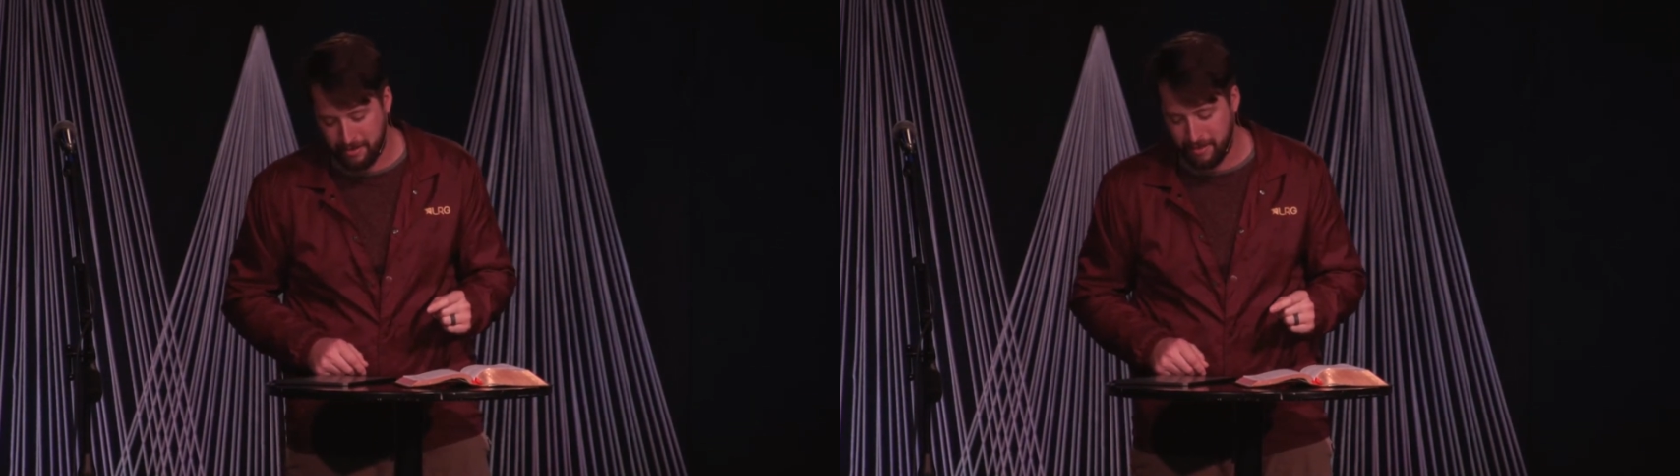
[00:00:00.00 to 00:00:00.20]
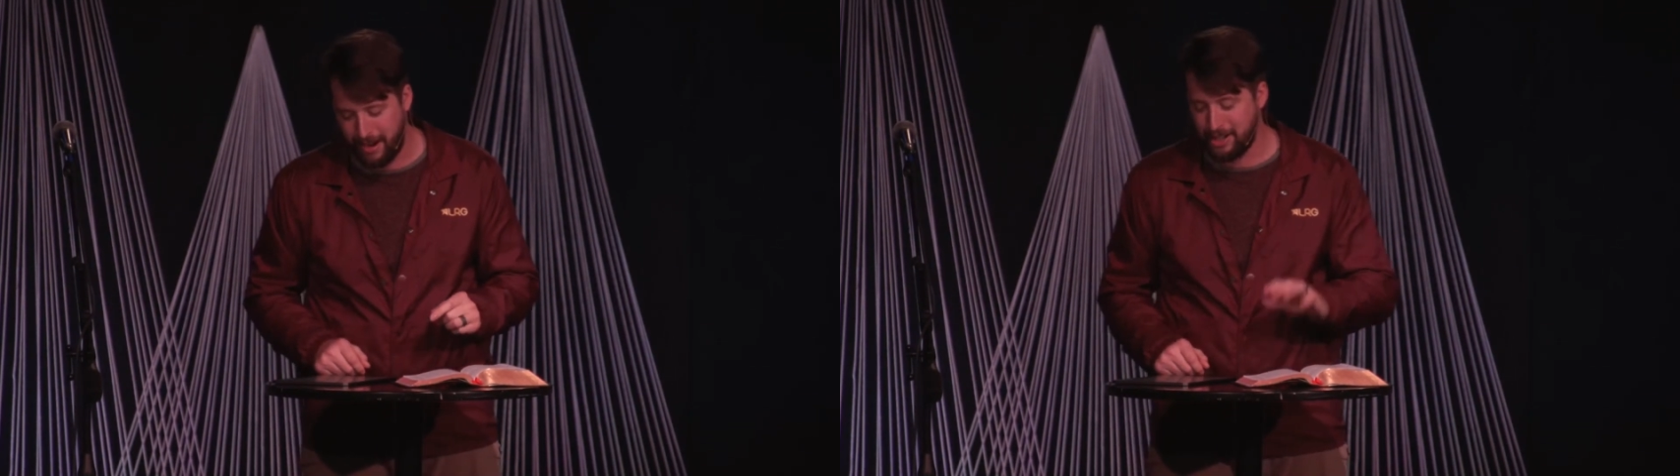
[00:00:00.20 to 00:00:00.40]

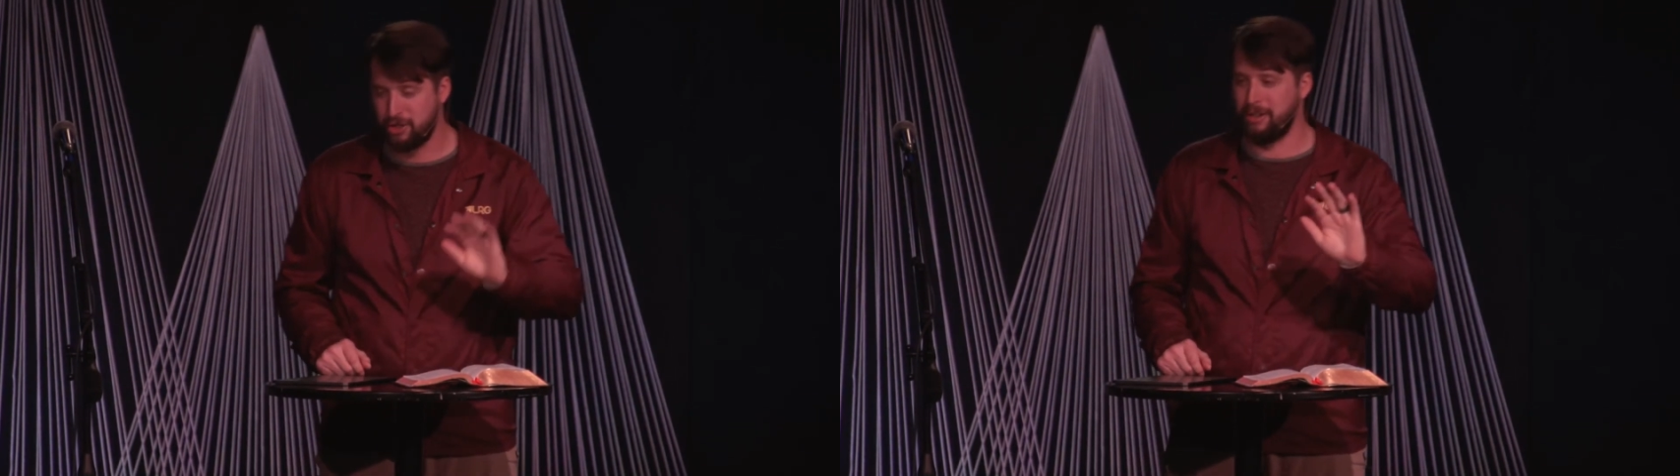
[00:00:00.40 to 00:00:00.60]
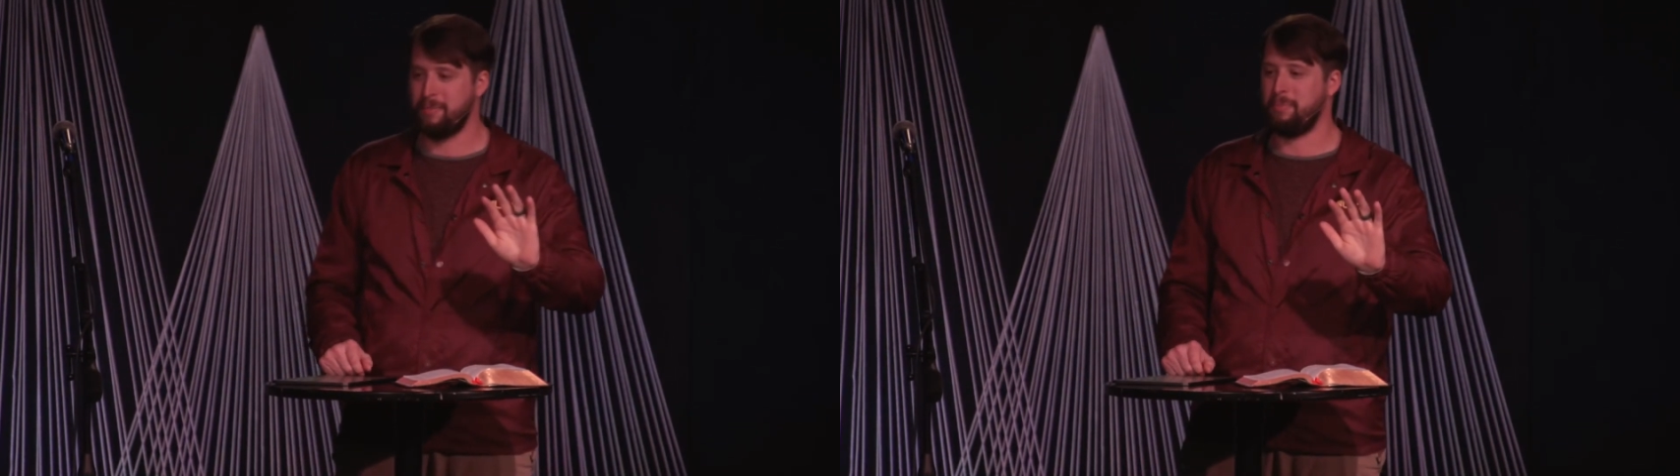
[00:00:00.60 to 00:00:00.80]

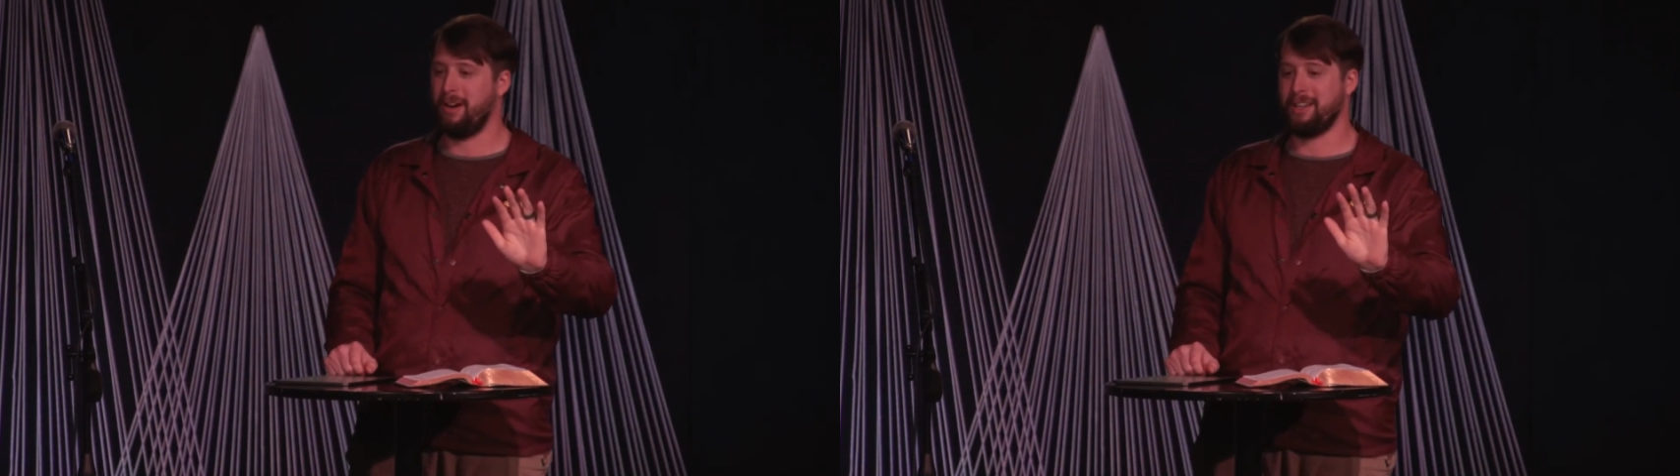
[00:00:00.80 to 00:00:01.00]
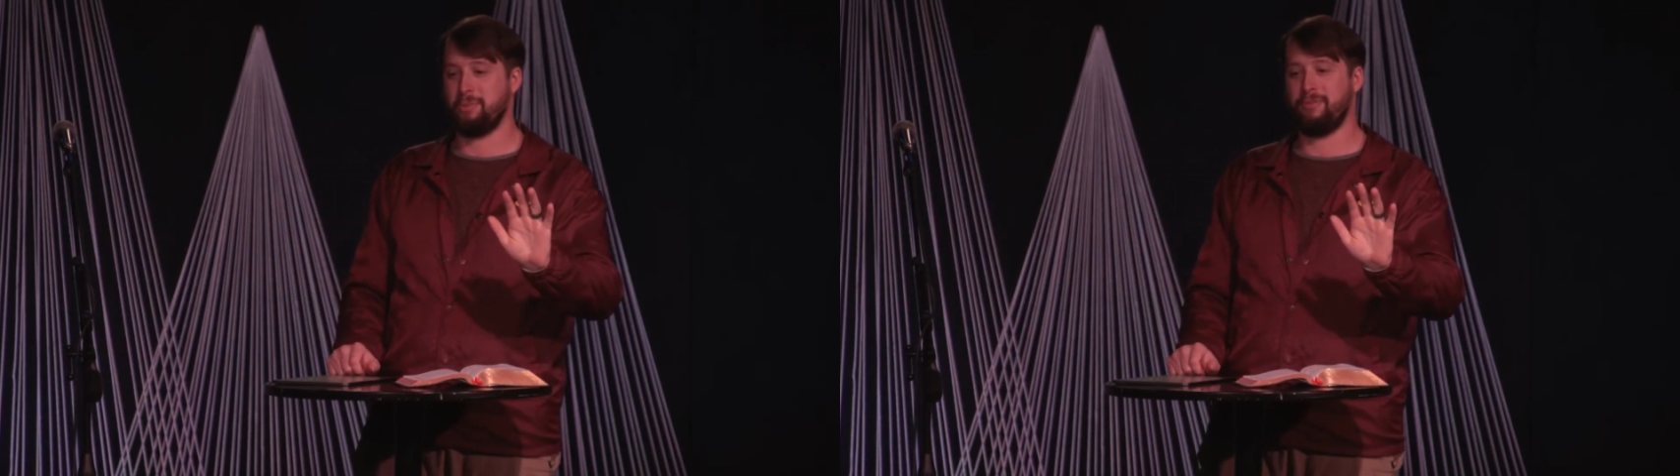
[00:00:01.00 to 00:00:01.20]
actually,
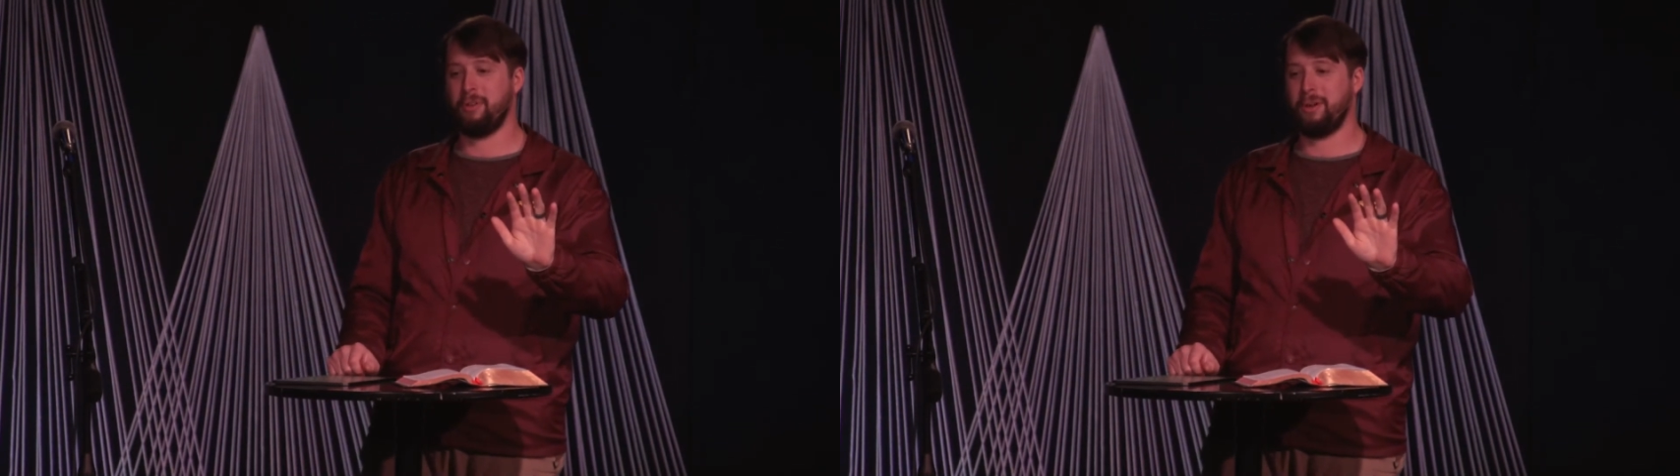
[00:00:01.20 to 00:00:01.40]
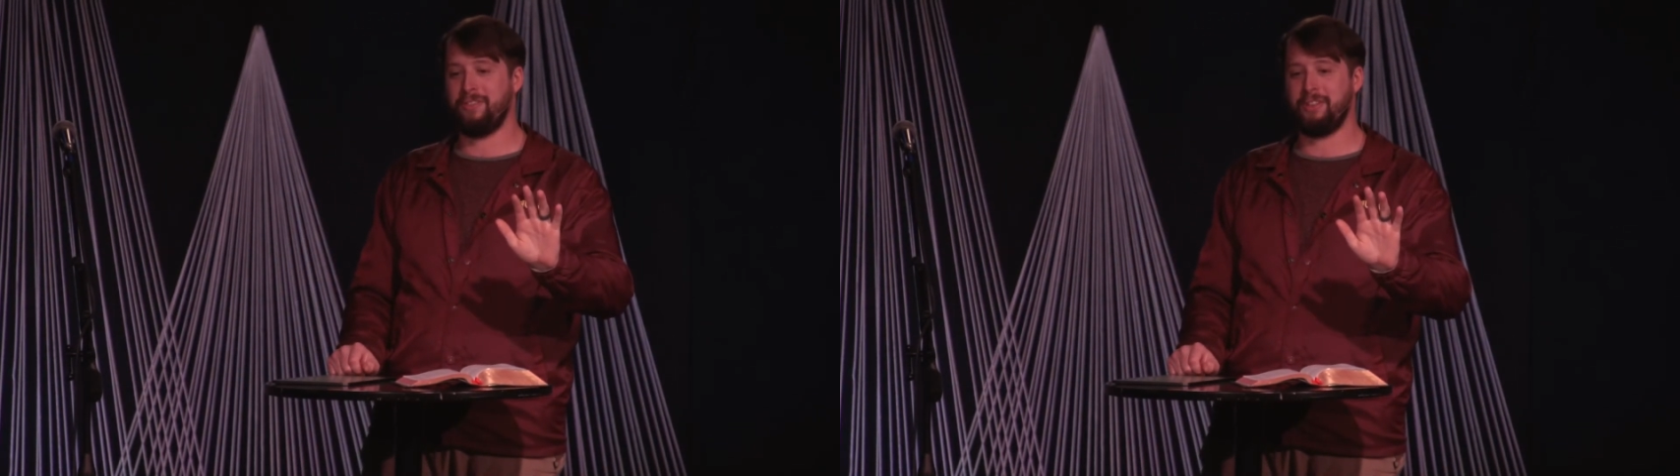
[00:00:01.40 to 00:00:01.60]
pause before we
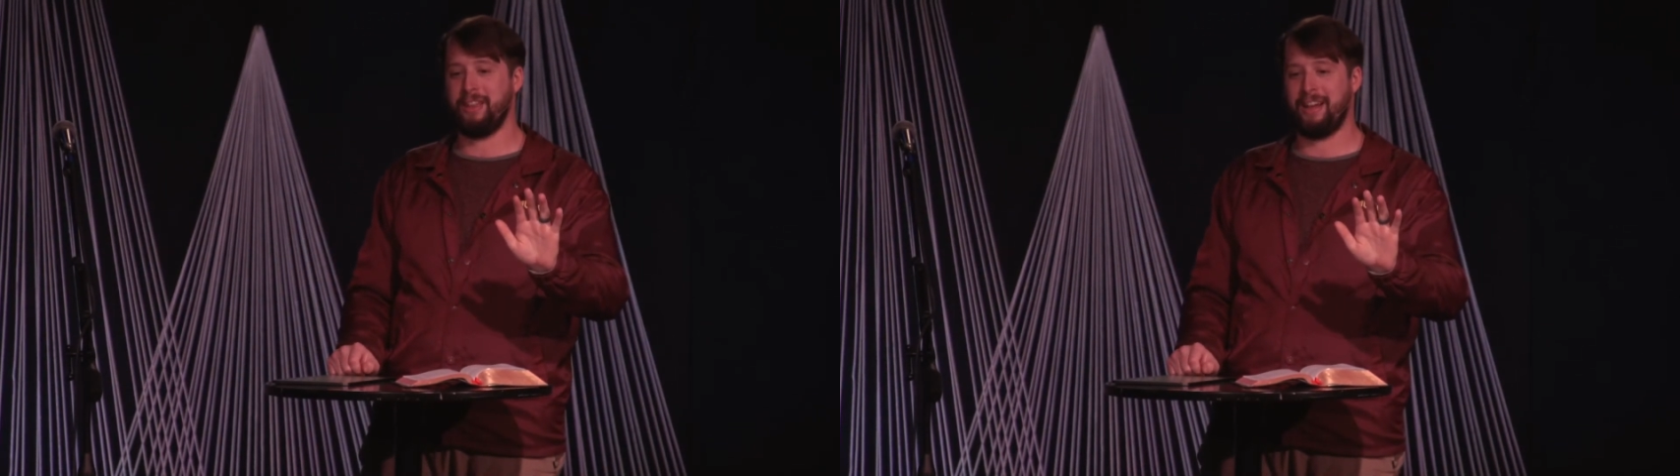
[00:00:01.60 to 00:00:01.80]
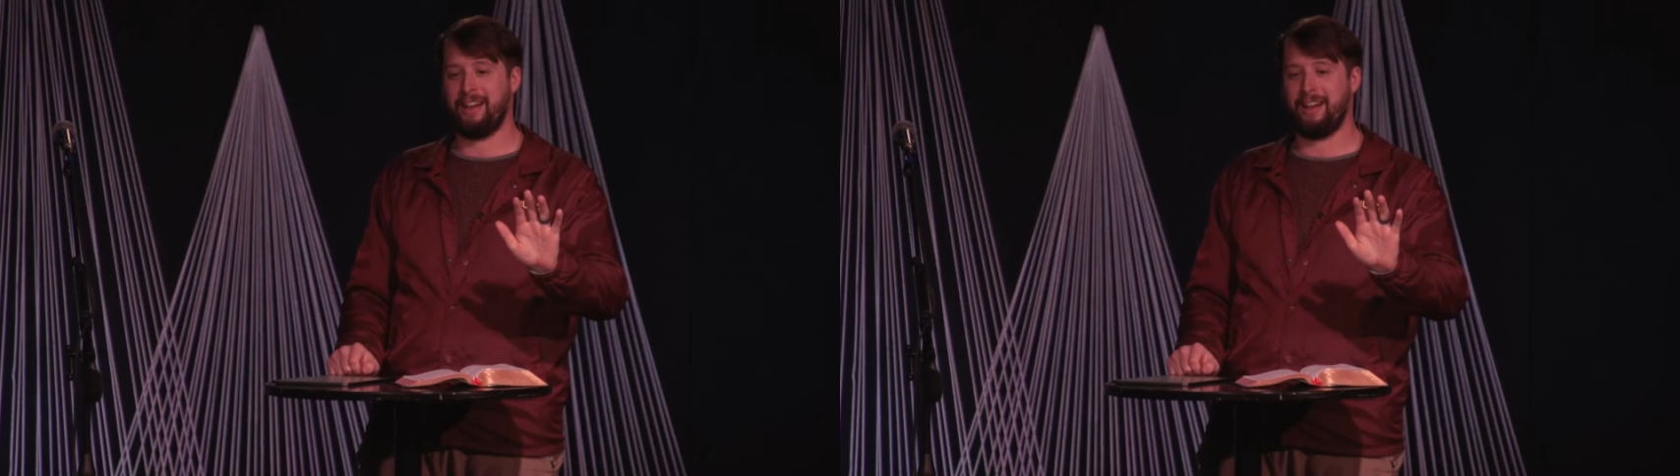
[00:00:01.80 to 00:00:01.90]
even do that.